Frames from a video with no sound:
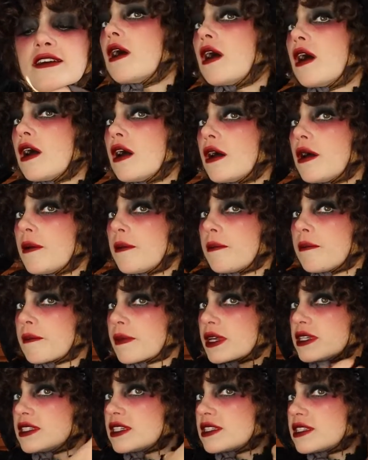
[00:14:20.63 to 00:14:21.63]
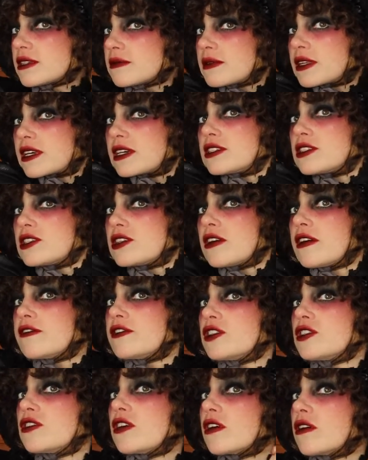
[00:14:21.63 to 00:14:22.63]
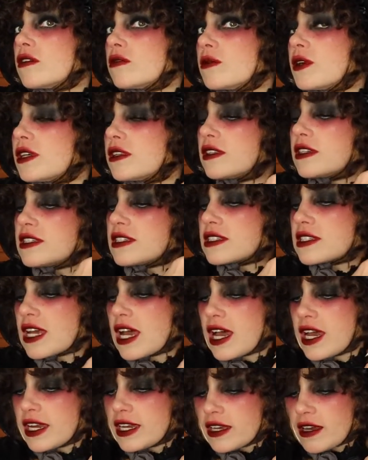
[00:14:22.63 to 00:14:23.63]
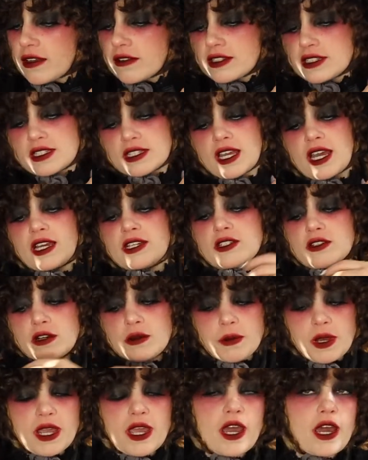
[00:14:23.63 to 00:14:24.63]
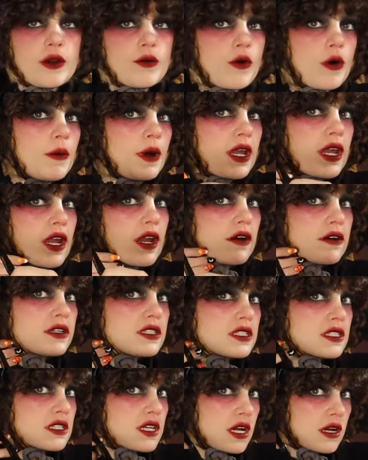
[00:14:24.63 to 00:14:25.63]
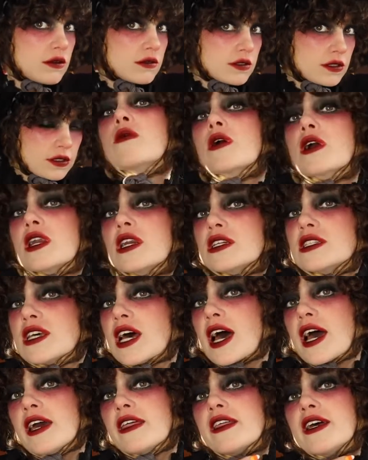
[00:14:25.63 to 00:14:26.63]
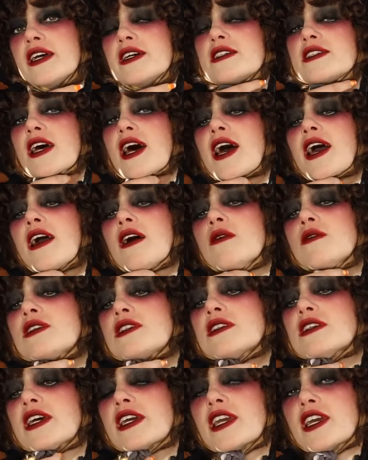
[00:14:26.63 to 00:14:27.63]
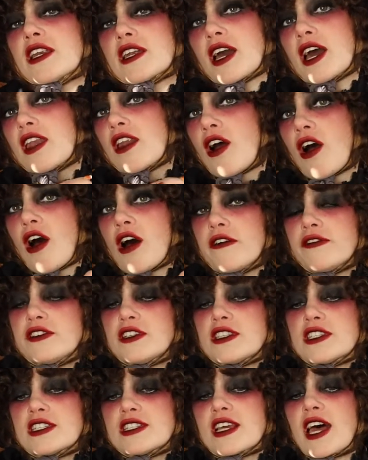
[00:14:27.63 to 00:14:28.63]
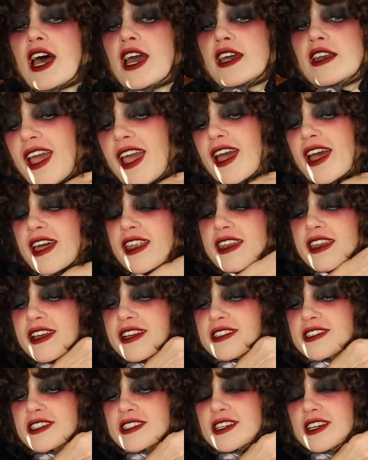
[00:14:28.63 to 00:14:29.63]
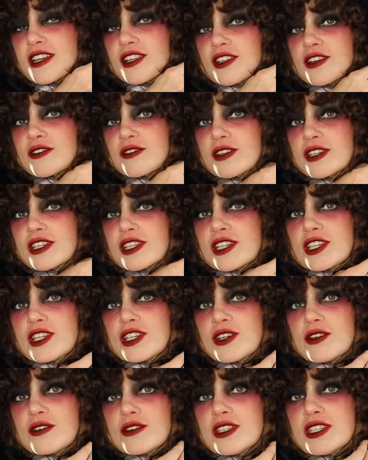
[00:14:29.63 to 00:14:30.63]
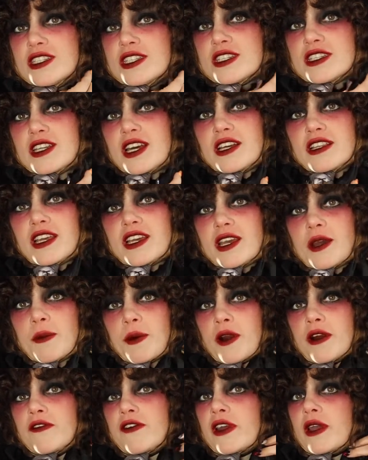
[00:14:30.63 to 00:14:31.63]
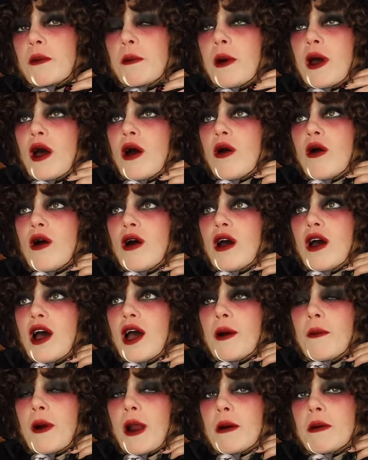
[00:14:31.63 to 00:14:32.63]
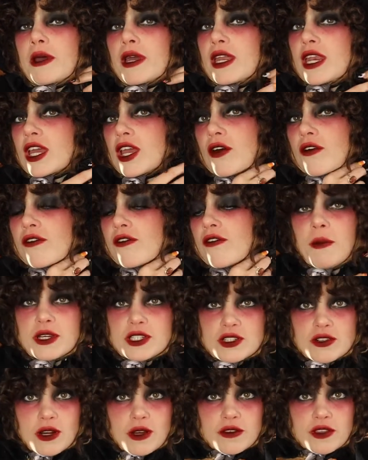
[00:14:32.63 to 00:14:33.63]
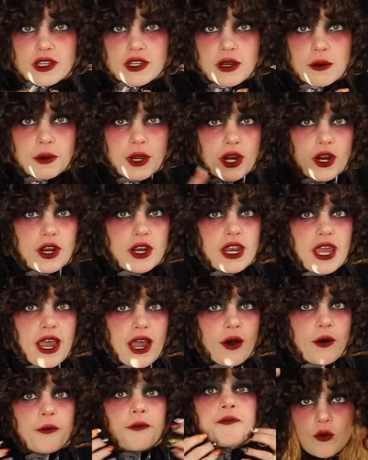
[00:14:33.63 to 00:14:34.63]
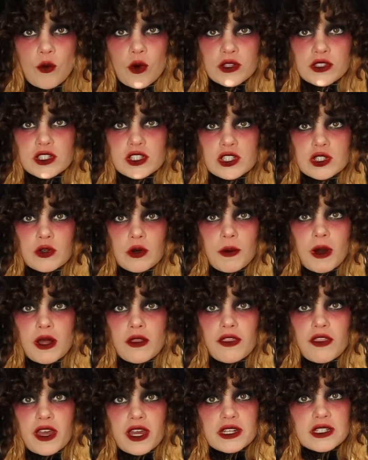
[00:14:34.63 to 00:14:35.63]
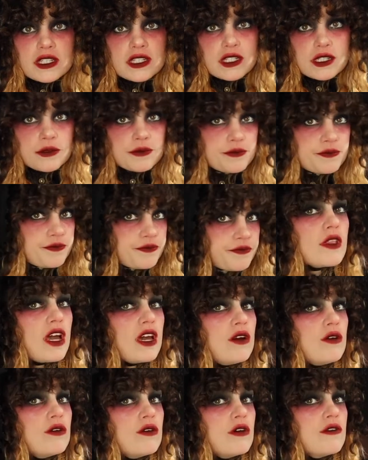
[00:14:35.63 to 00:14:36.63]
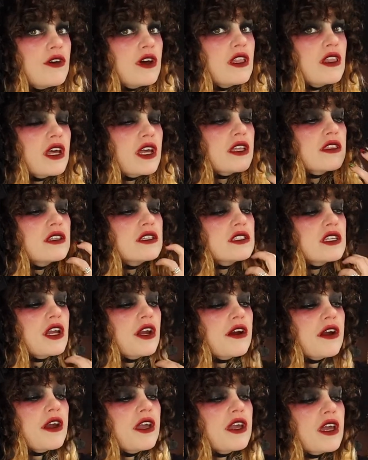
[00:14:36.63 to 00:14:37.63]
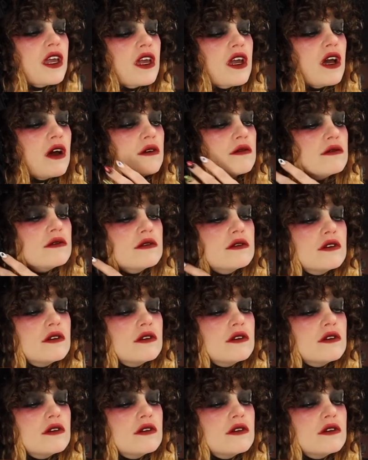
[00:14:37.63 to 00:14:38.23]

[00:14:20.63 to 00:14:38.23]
Because that's something I've struggled with, is tying all these ties around my head while my hair is down. We're gonna tie this. I always like it kind of off to the side, and it's just gonna look really cute. This is not like a perfect bow. I'm probably gonna go mess around with it in a mirror. Now, what to do about this? I don't know if I like this hair hanging out.